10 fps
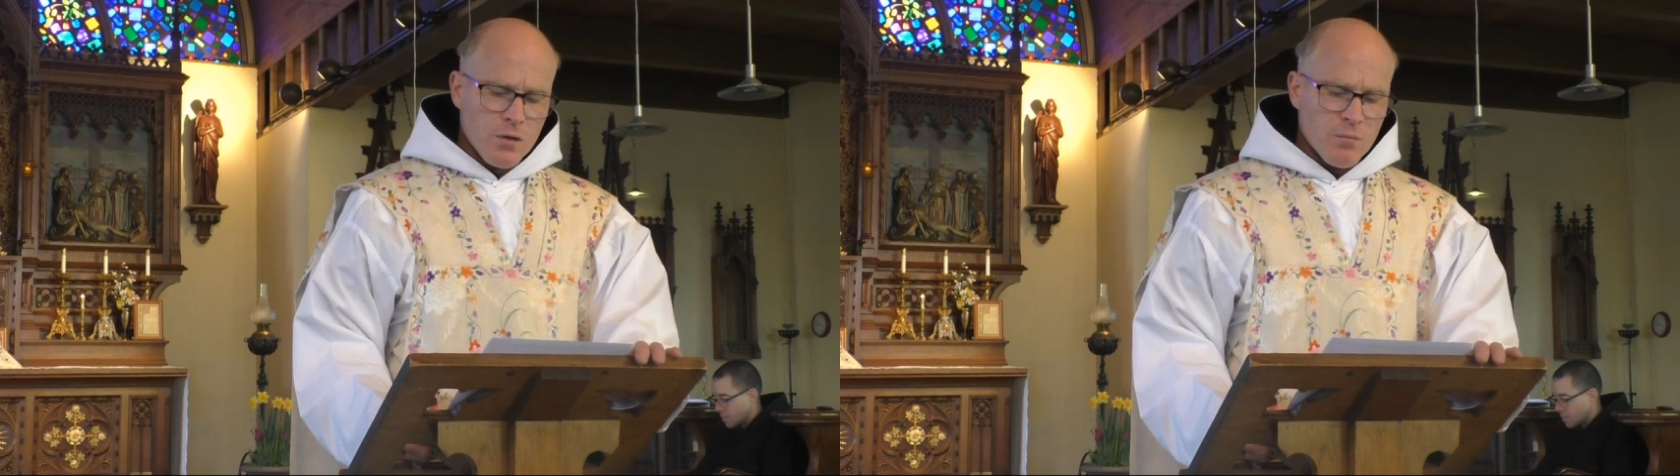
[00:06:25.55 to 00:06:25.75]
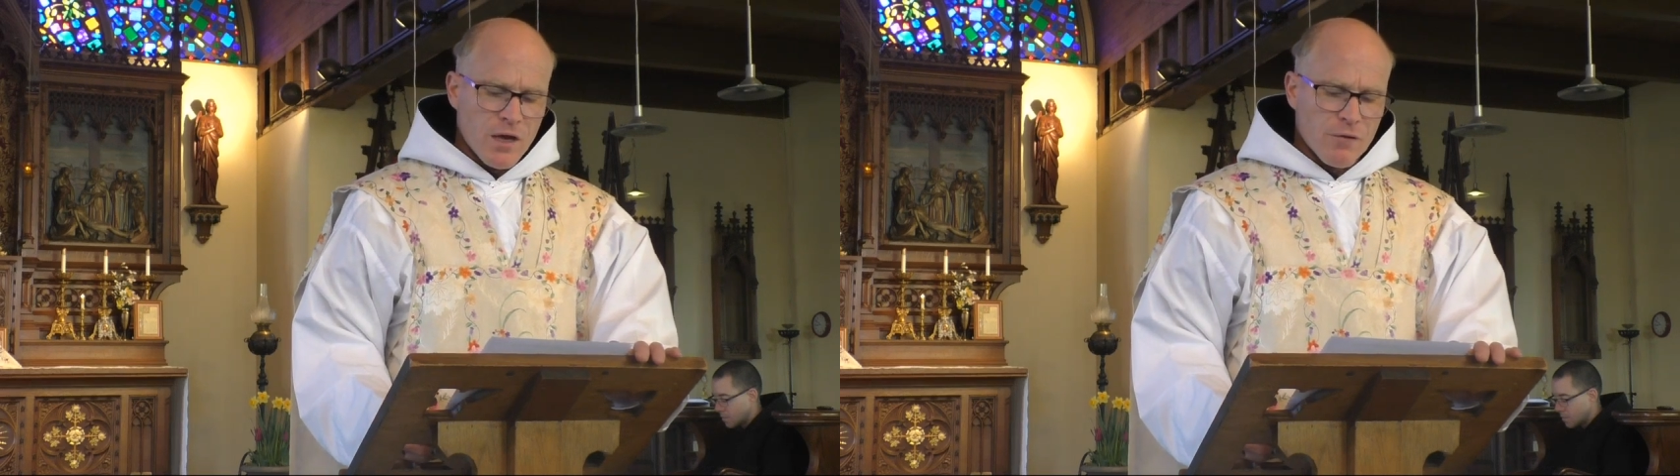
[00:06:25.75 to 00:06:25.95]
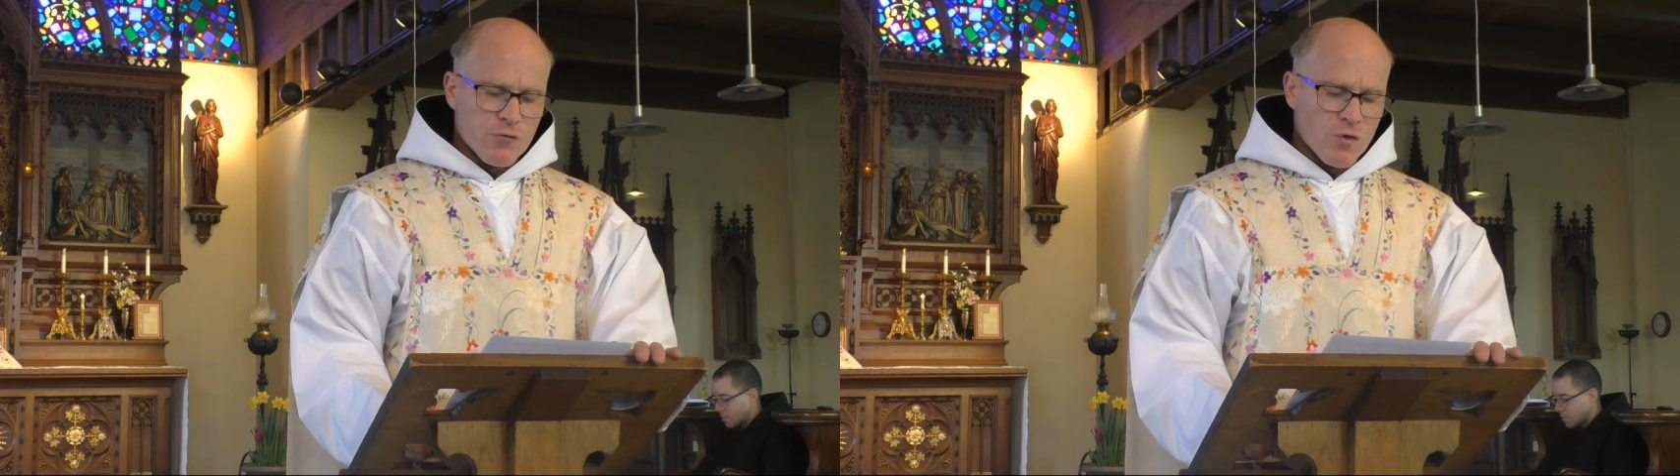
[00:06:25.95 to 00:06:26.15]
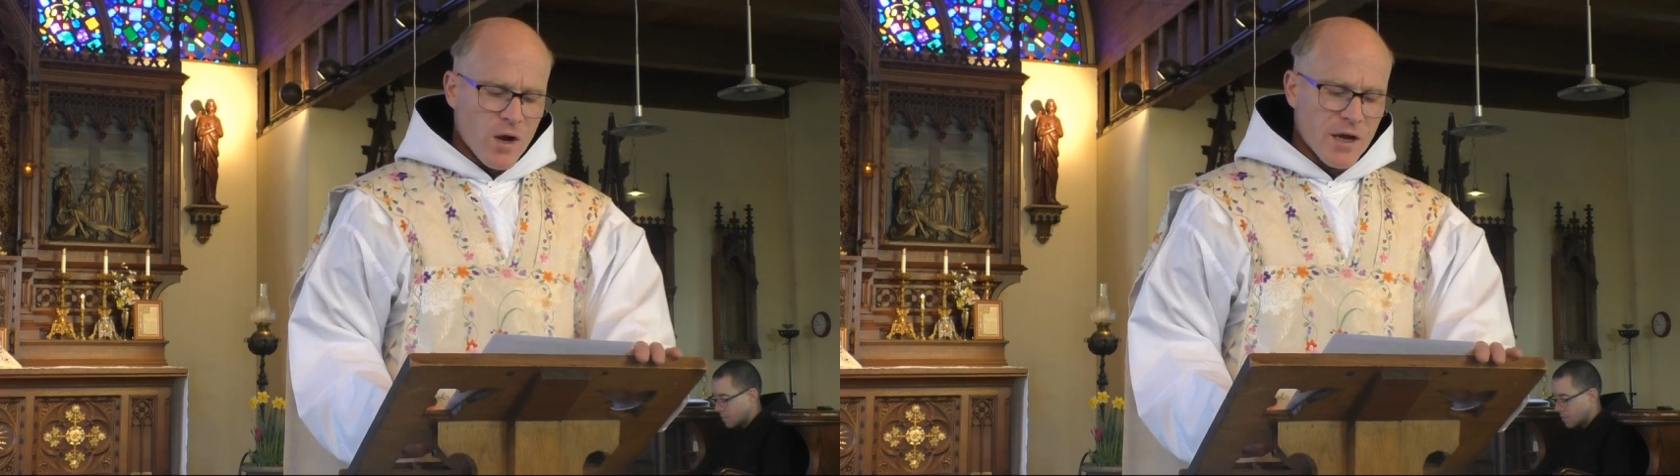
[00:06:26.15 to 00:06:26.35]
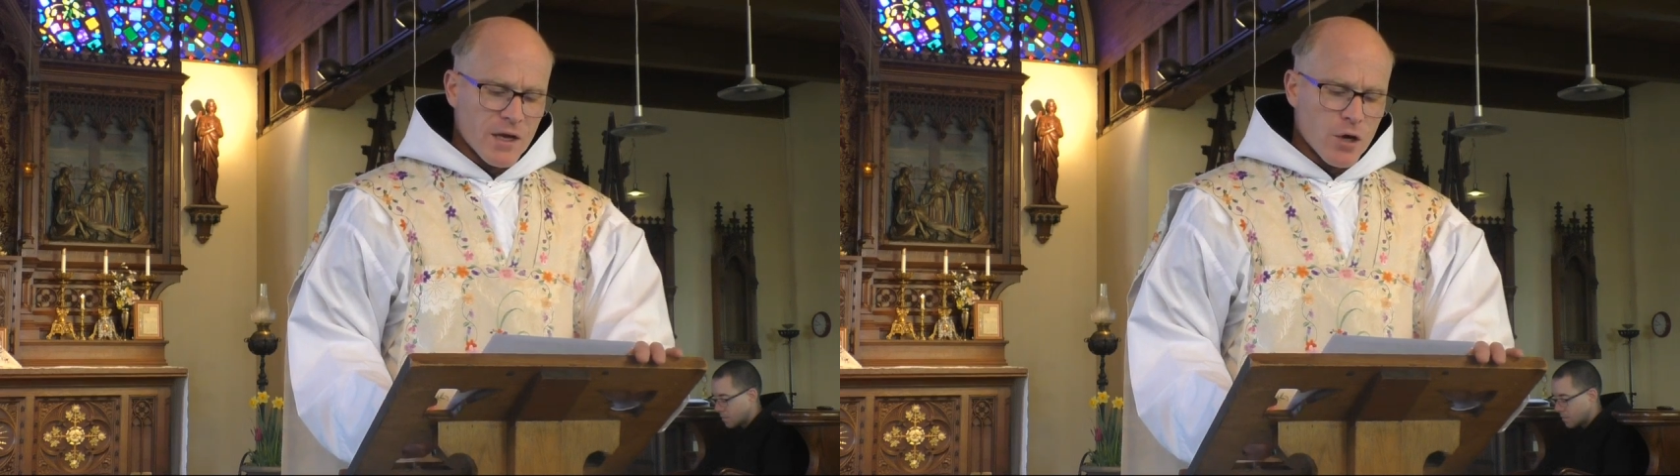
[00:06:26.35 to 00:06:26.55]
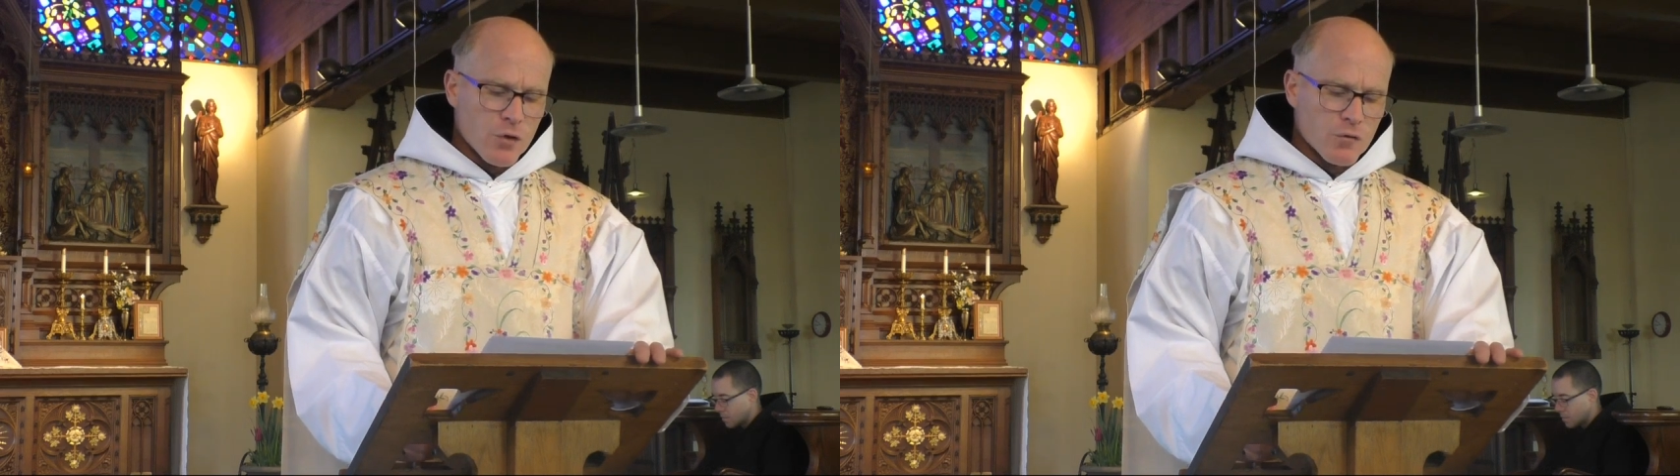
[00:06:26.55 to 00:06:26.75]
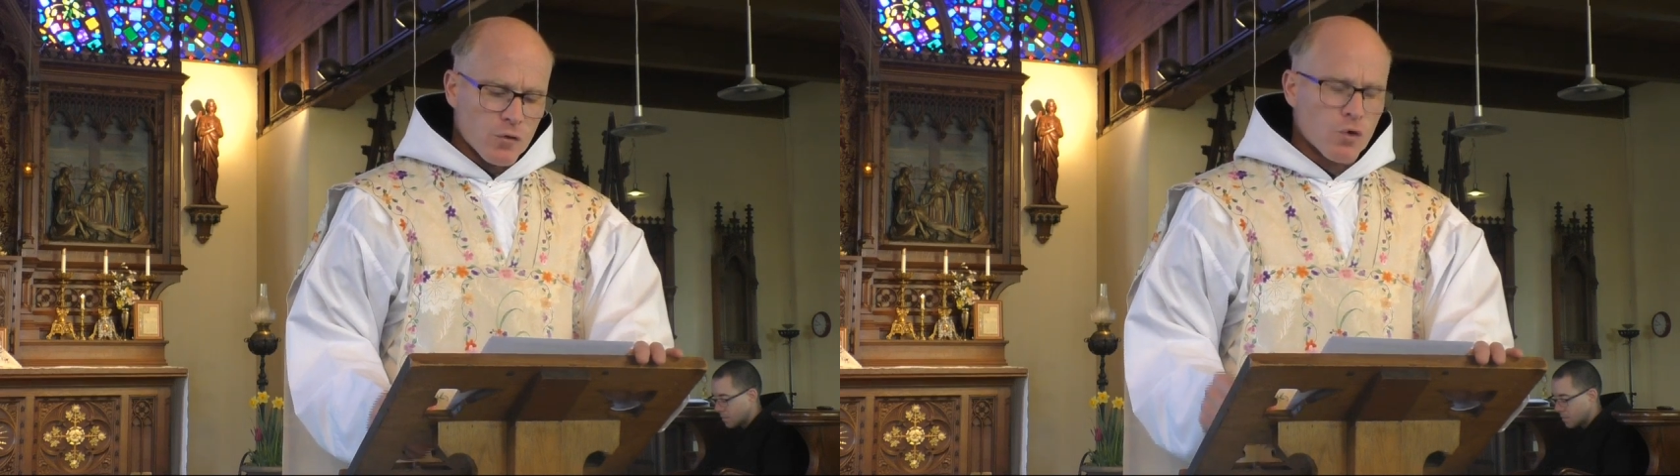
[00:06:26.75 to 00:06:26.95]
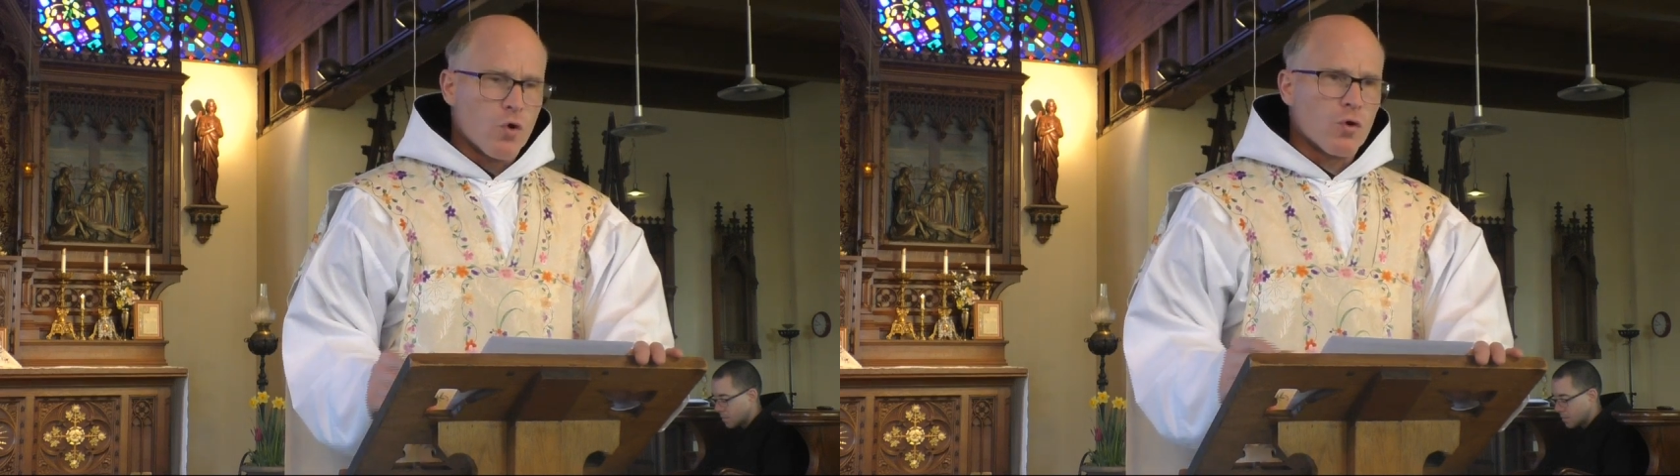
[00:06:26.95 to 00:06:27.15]
may have cried out,
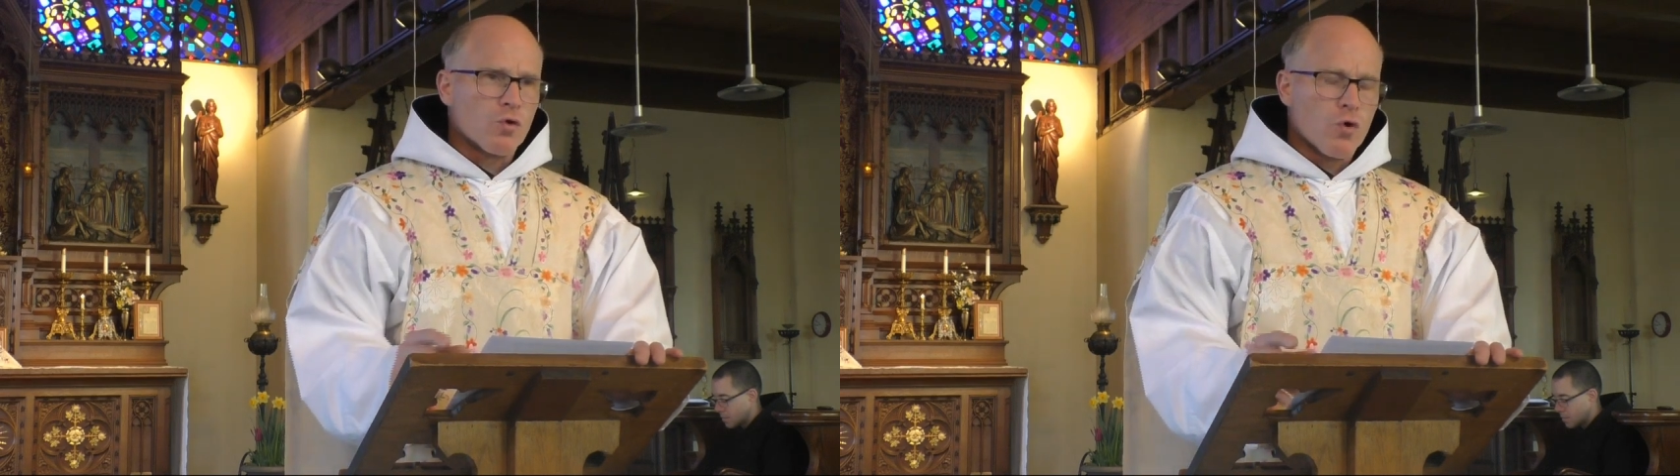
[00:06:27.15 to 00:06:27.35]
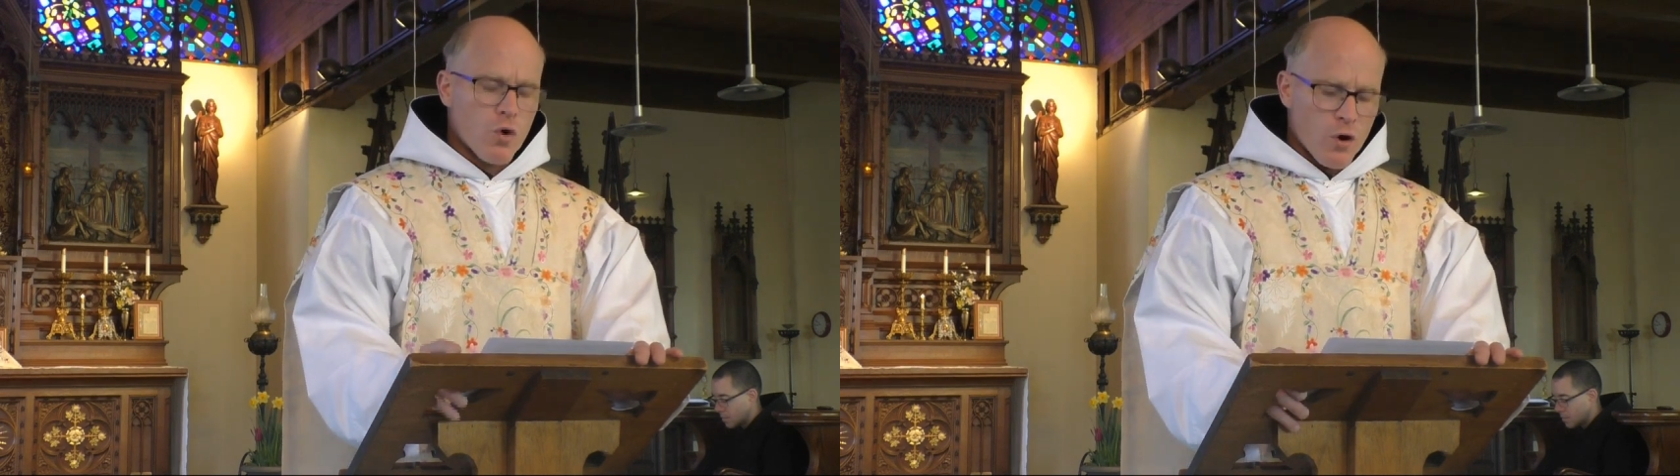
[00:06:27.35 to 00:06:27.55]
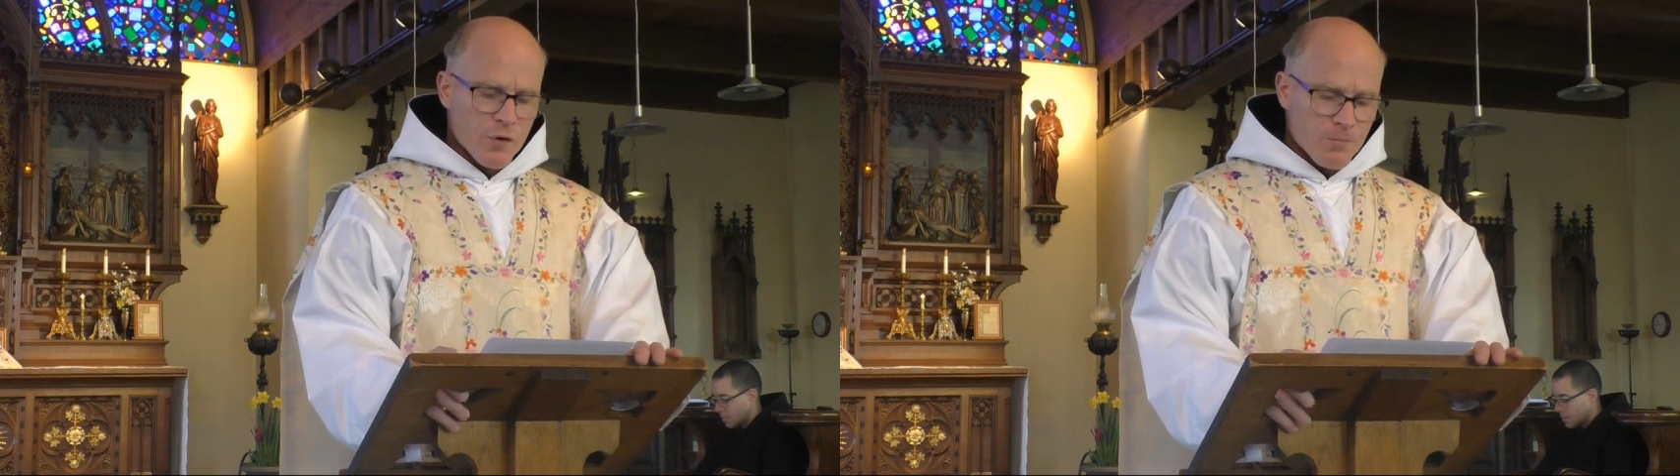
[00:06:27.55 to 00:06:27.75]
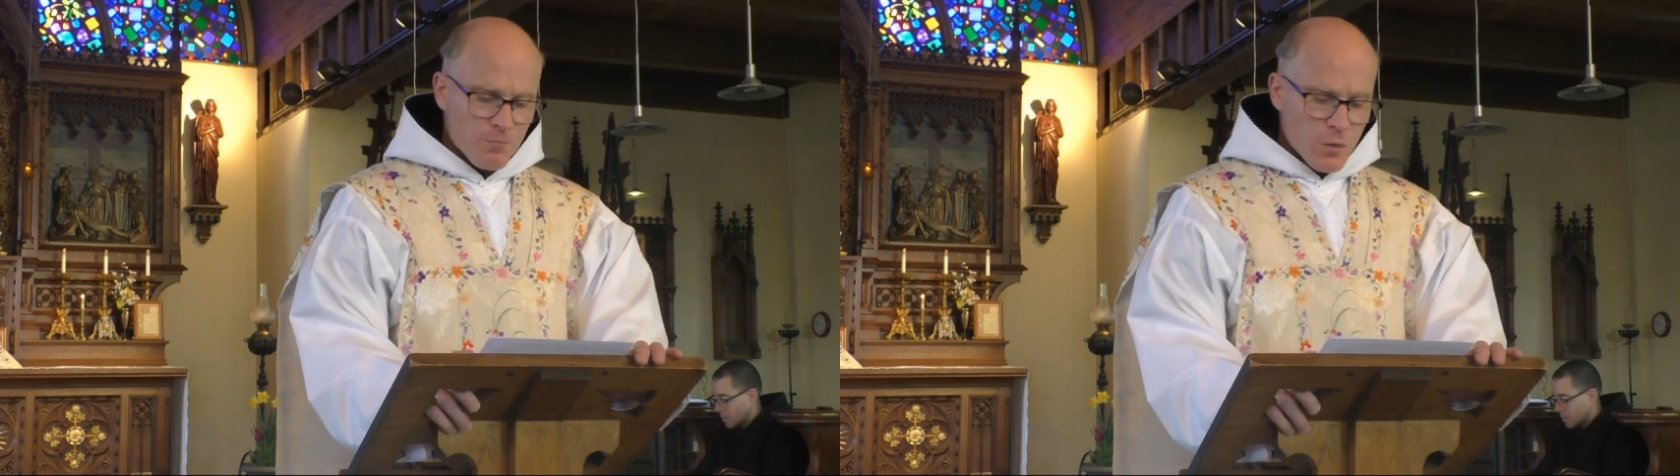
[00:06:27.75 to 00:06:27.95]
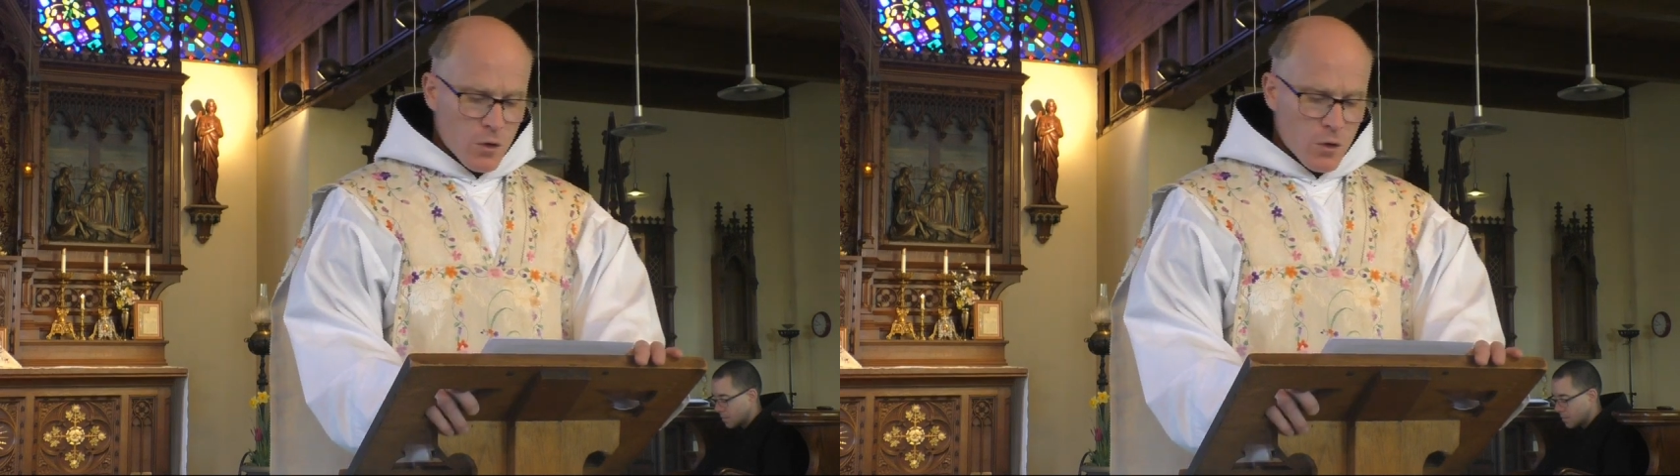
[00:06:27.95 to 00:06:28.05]
Lord, Lord,